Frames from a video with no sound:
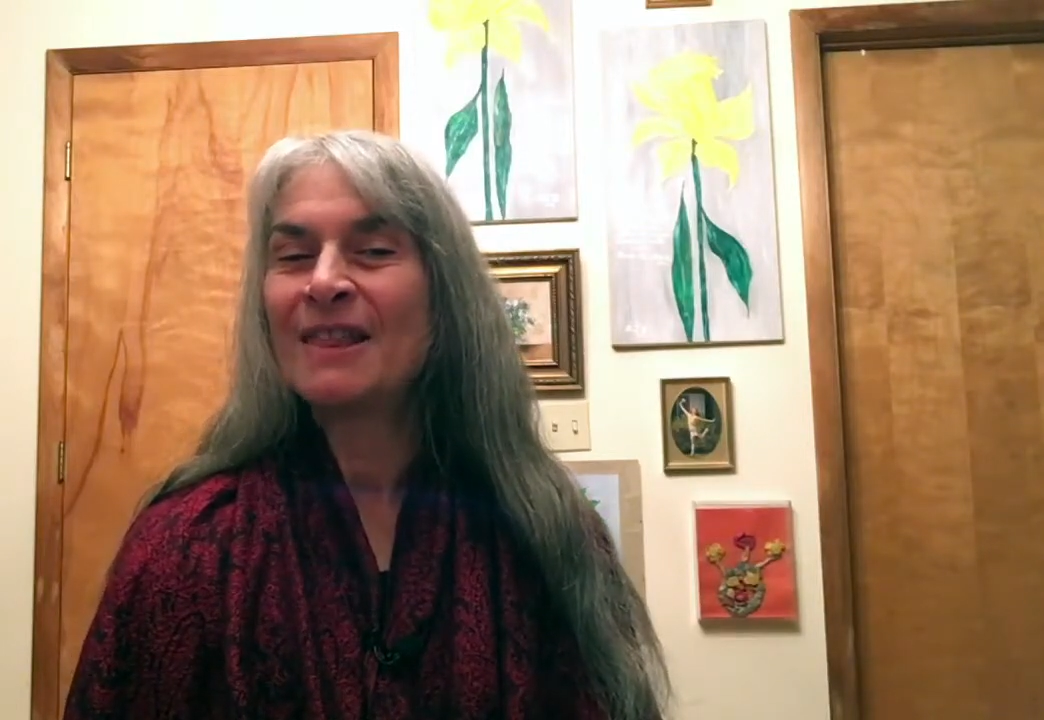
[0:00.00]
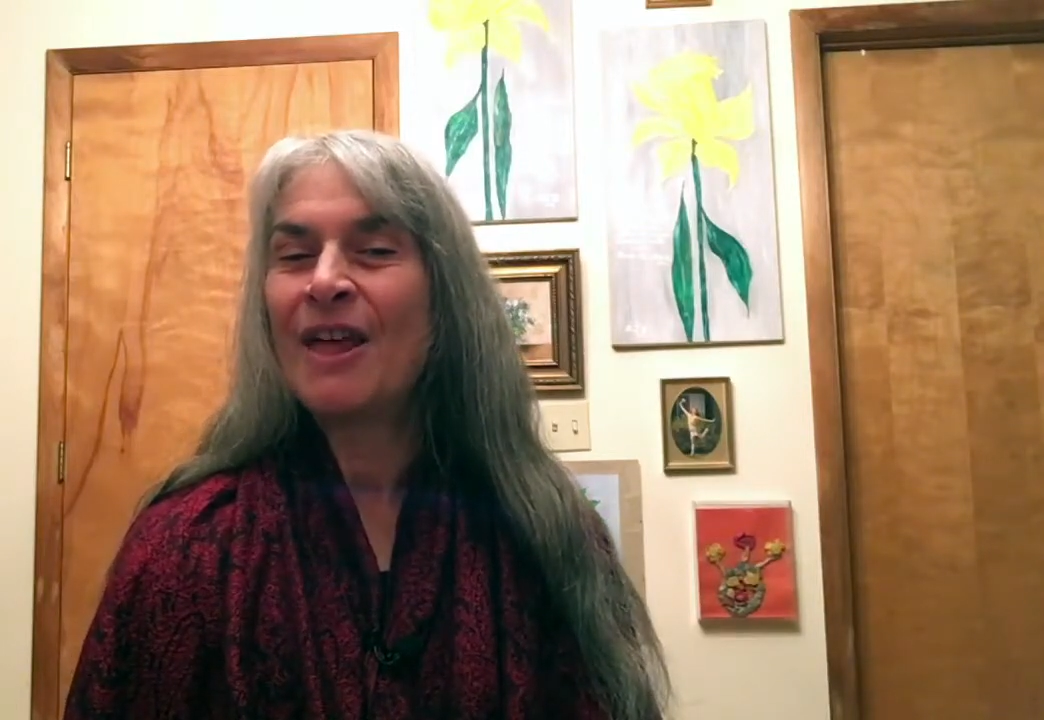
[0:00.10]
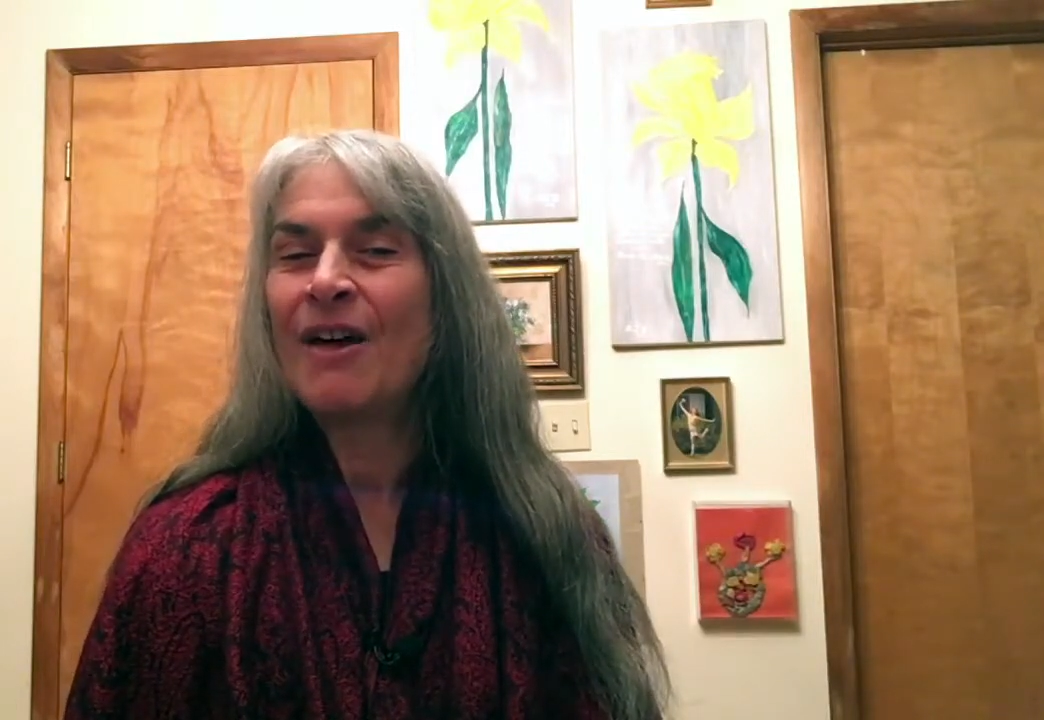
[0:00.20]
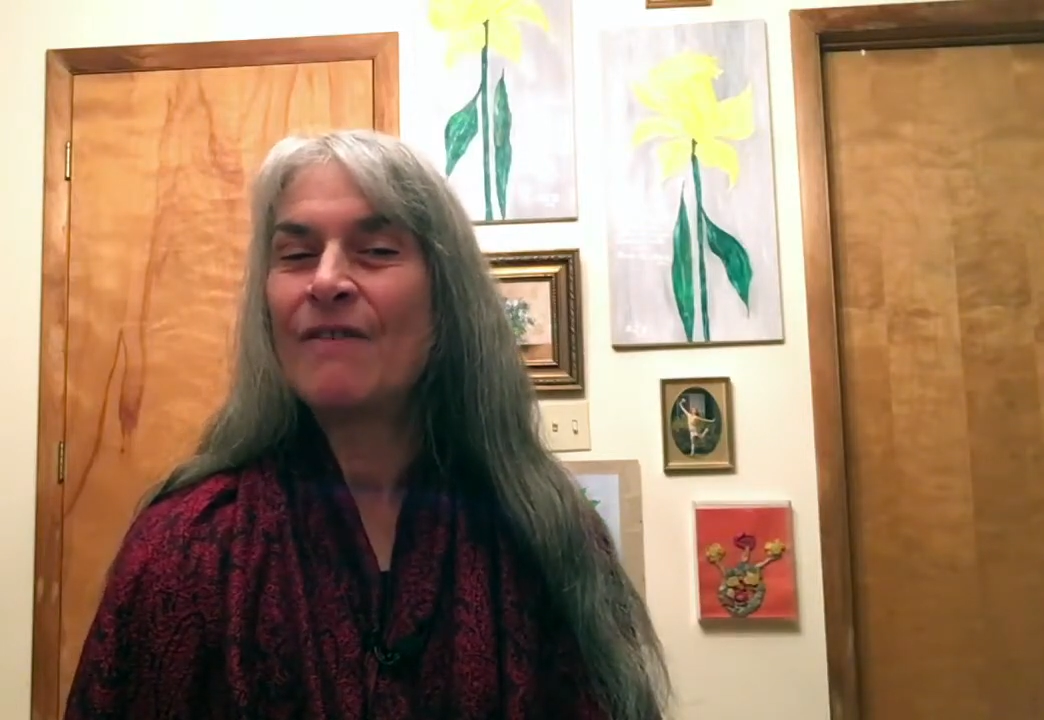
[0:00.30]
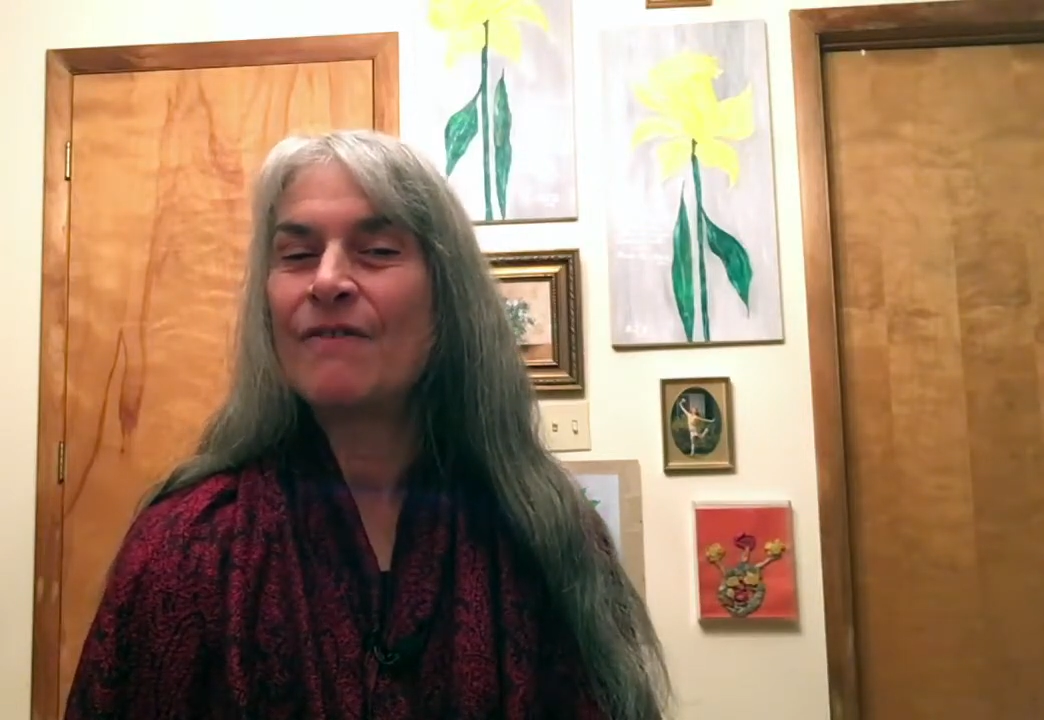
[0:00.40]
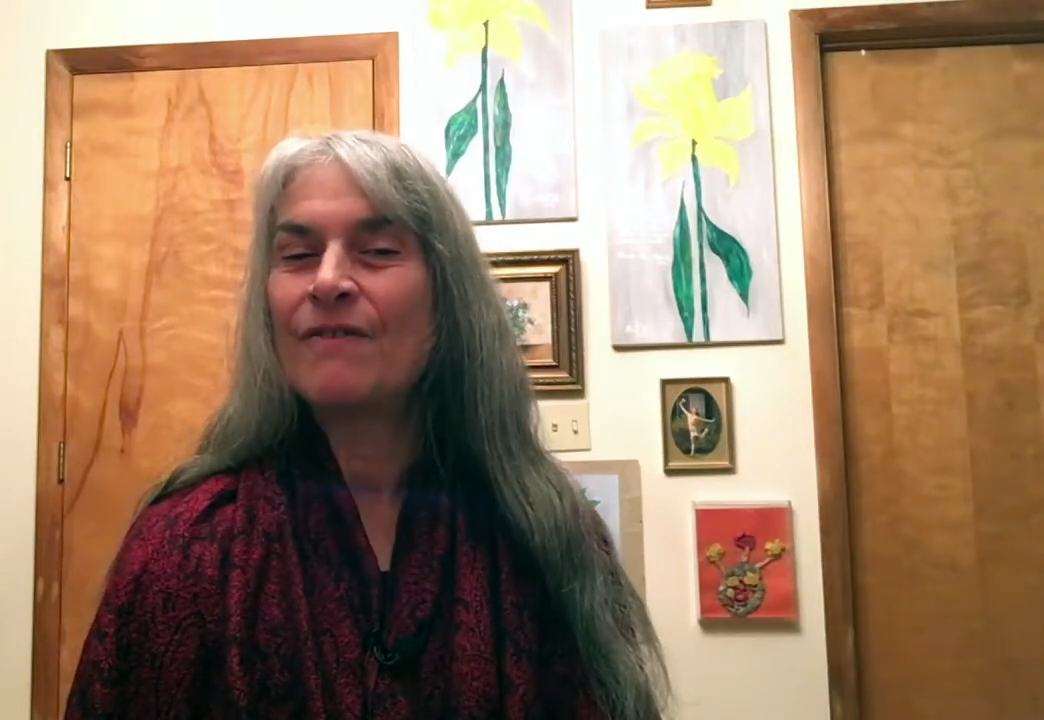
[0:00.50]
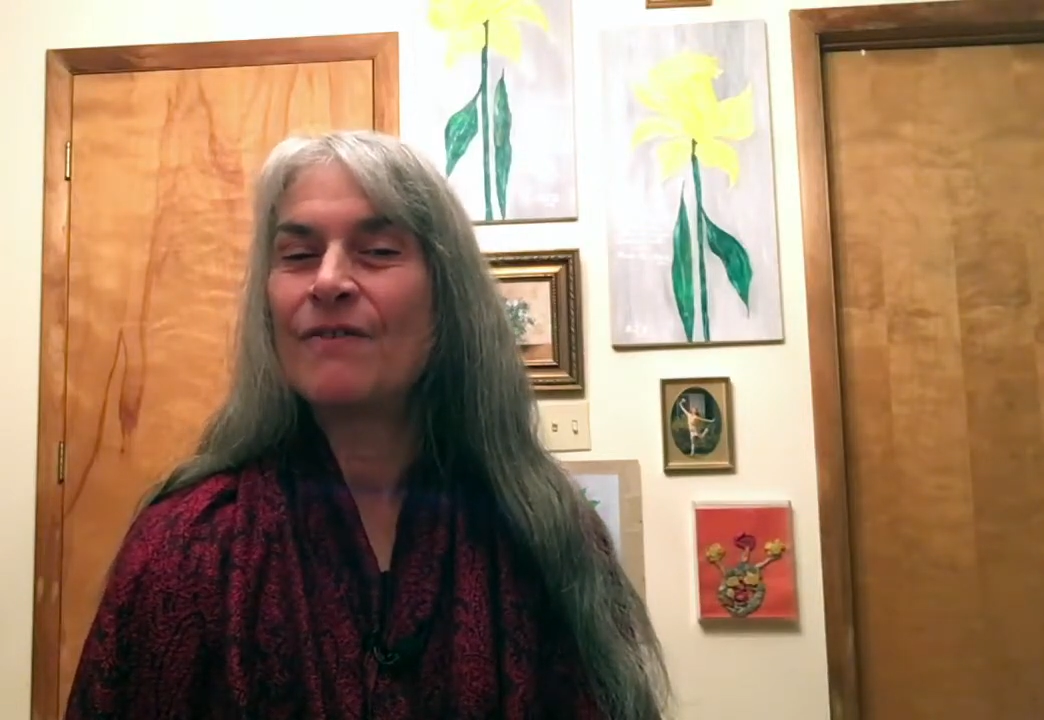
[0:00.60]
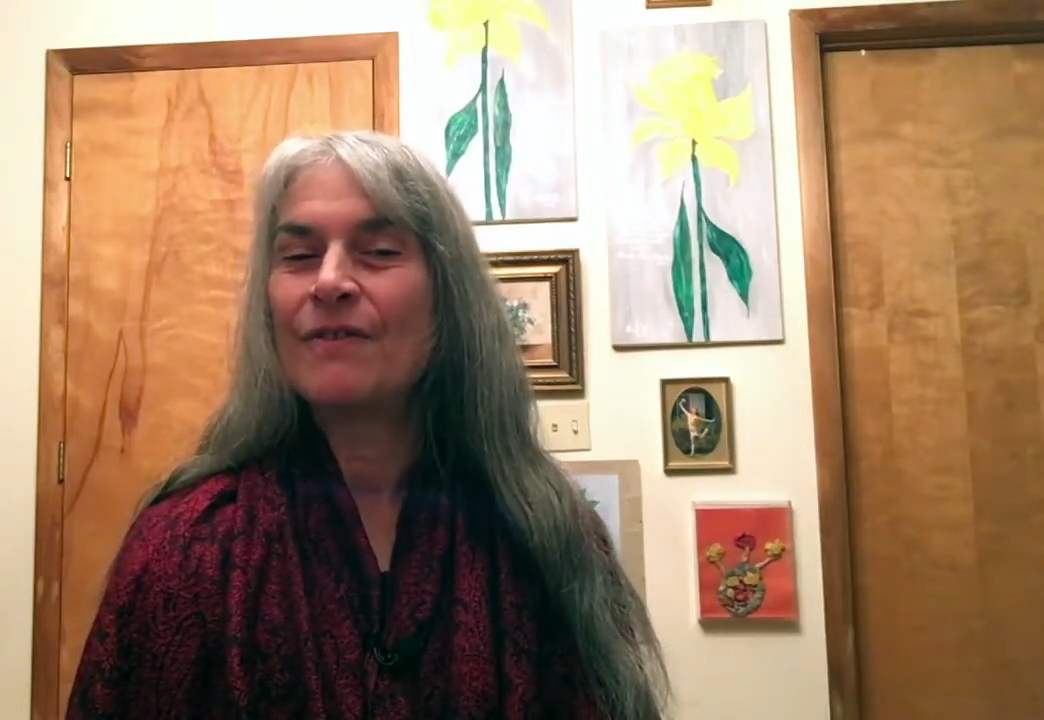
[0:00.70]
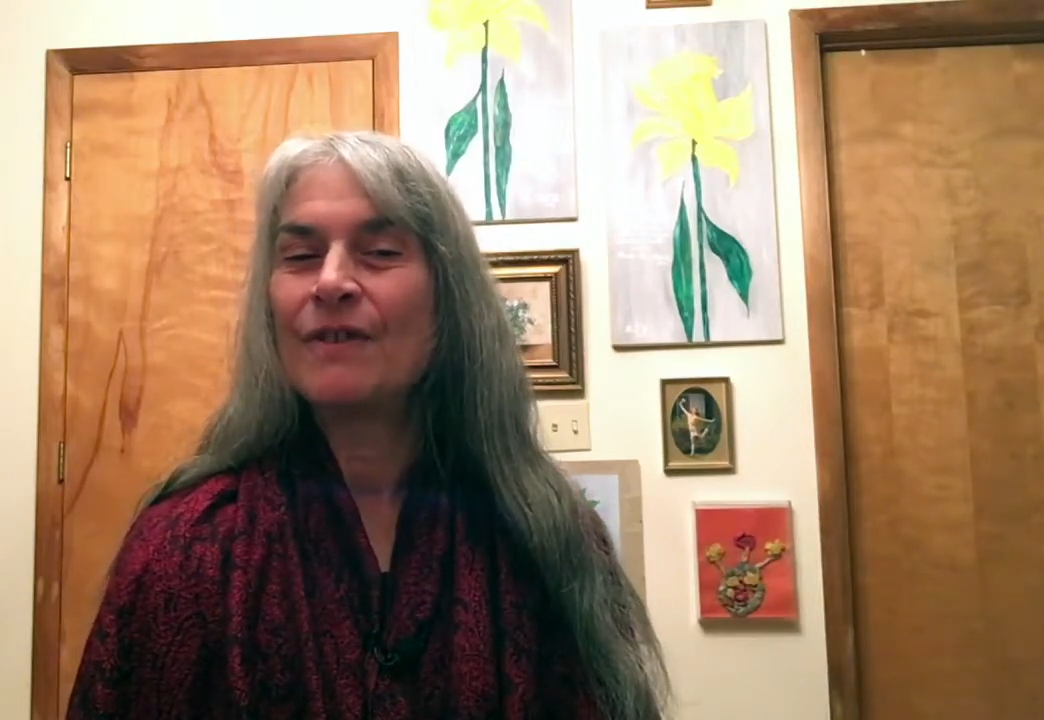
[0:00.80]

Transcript: love,